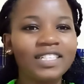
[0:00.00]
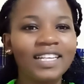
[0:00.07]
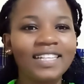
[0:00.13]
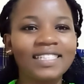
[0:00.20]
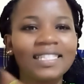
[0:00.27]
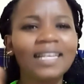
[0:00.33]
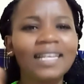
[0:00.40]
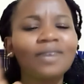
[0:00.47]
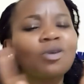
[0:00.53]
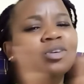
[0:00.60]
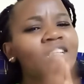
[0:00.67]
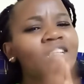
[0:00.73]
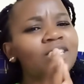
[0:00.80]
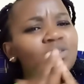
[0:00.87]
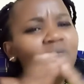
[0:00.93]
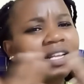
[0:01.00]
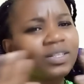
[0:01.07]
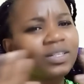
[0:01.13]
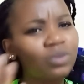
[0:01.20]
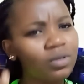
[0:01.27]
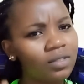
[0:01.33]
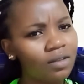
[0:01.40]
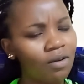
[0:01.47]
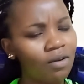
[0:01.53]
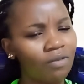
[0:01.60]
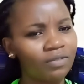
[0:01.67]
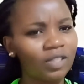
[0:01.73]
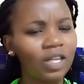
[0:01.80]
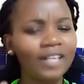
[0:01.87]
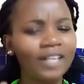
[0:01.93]
days congratulate
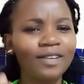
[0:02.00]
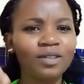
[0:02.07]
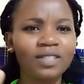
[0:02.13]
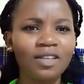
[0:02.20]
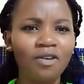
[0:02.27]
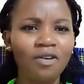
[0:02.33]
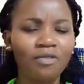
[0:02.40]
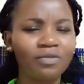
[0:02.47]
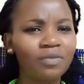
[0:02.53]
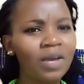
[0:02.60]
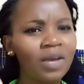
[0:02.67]
yourself tell yourself